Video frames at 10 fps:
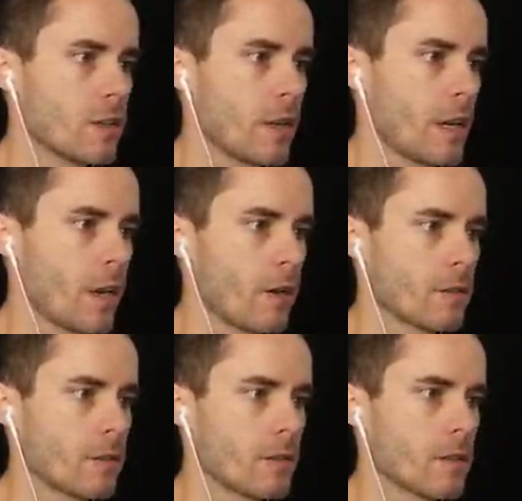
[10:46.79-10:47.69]
There you go.
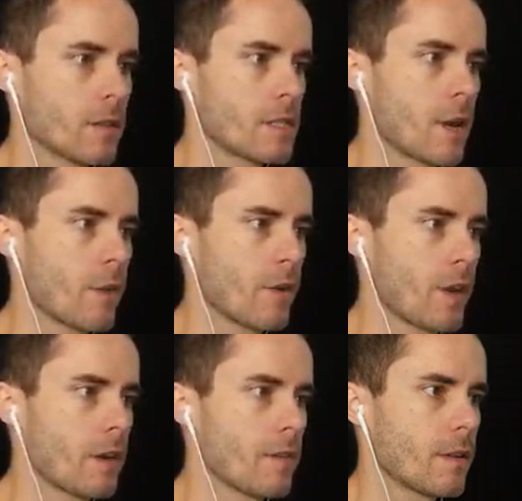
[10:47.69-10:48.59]
Let's get rid of
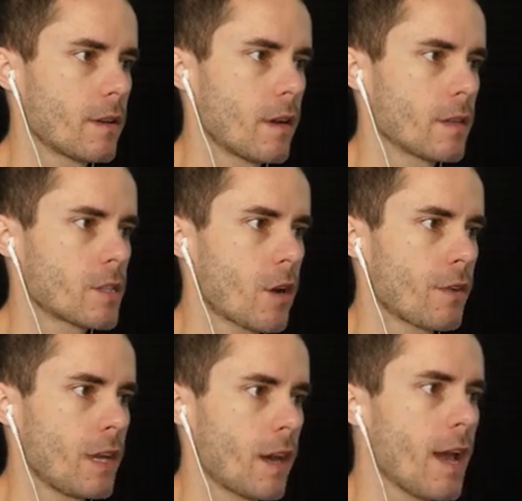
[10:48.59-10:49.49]
it. Let's go
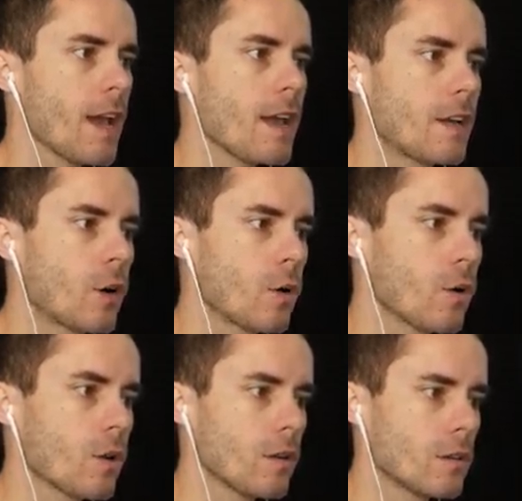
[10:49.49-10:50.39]
over here. Hey,
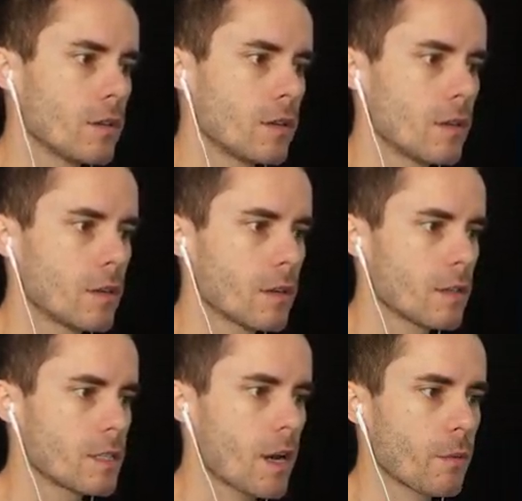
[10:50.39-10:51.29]
cool.
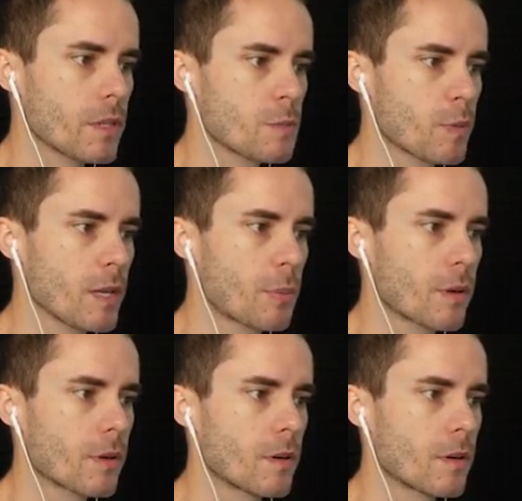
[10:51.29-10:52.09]
Let's go in this blimp.